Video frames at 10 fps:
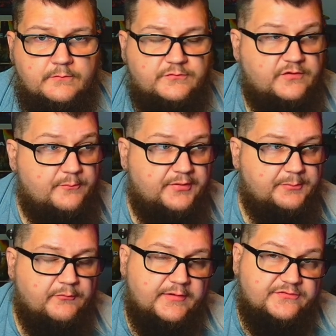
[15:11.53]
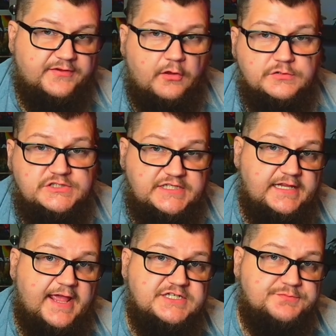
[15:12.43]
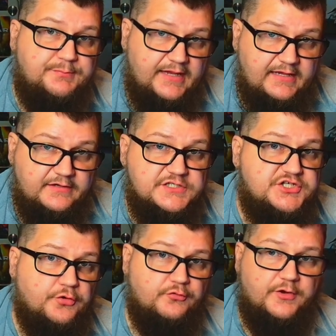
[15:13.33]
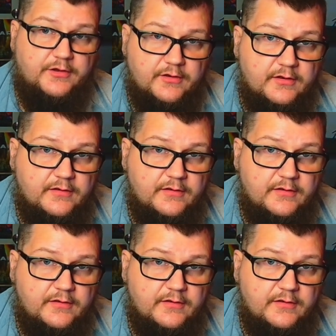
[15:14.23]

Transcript: Some people that sell G H B to children.